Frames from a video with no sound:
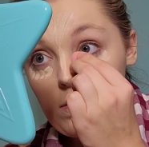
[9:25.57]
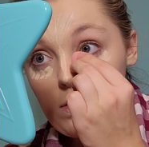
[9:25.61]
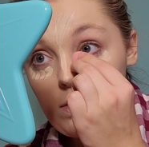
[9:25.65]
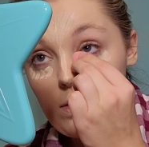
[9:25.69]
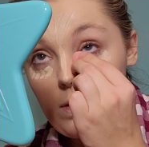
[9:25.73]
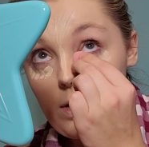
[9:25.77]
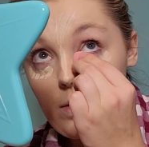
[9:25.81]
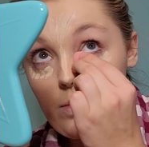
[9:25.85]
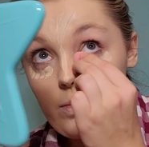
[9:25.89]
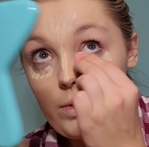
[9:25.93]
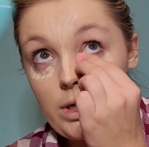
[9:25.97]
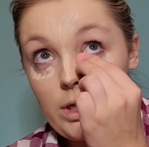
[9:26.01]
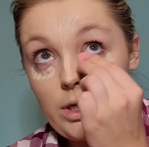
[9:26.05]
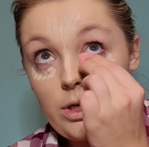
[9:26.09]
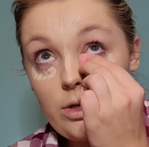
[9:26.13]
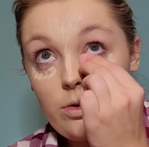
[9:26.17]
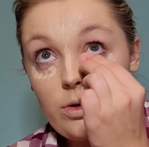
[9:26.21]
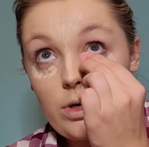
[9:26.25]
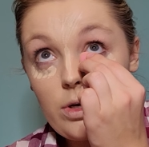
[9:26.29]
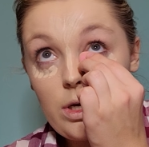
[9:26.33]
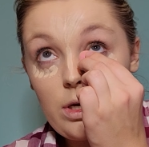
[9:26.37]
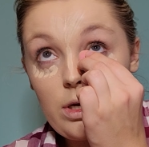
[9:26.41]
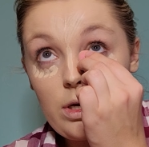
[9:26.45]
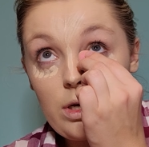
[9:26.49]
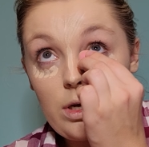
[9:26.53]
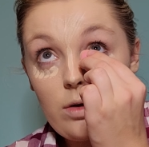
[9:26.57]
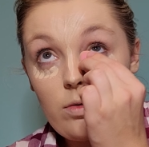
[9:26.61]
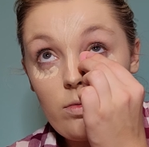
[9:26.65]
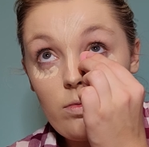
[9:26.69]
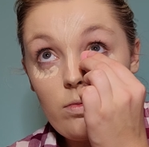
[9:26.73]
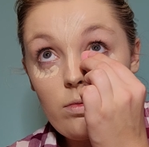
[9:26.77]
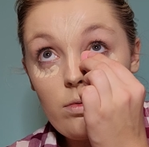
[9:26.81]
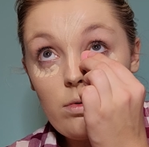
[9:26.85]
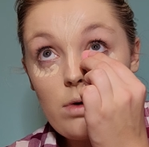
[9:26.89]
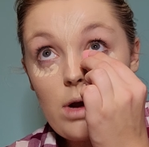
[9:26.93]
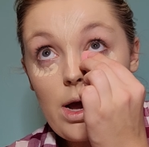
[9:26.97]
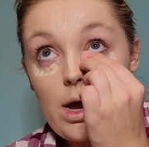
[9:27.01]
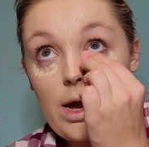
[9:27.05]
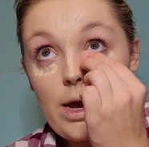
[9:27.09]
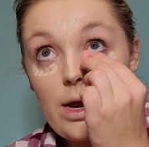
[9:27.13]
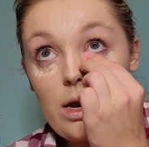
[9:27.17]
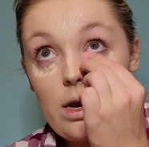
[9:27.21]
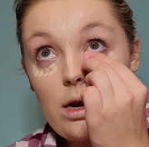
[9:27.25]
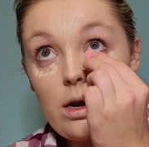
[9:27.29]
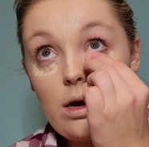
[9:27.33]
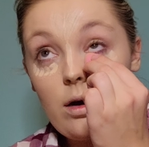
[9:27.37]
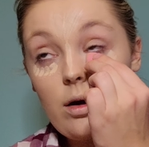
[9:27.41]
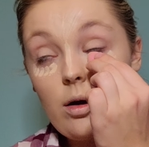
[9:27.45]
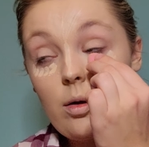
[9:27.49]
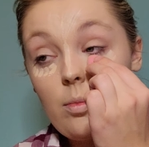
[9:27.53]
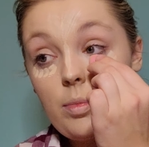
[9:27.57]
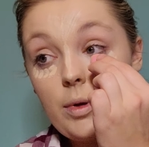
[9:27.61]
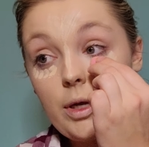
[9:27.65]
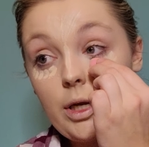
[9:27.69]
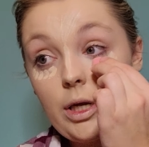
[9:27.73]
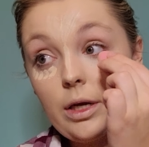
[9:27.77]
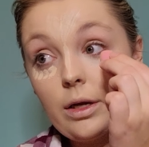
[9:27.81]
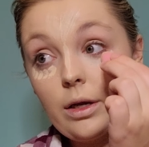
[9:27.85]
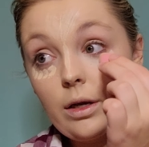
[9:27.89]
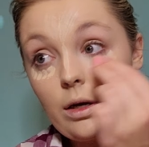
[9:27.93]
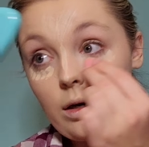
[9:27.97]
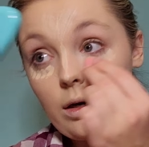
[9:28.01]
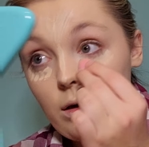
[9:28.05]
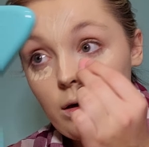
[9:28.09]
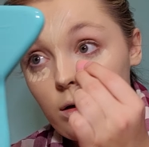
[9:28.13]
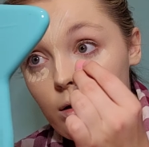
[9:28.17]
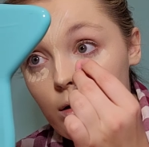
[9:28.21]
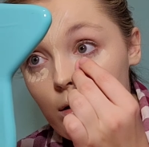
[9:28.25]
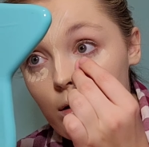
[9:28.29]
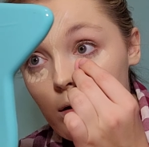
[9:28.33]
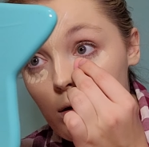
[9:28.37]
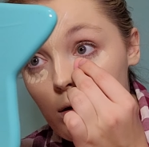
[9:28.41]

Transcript: That way you can get right up in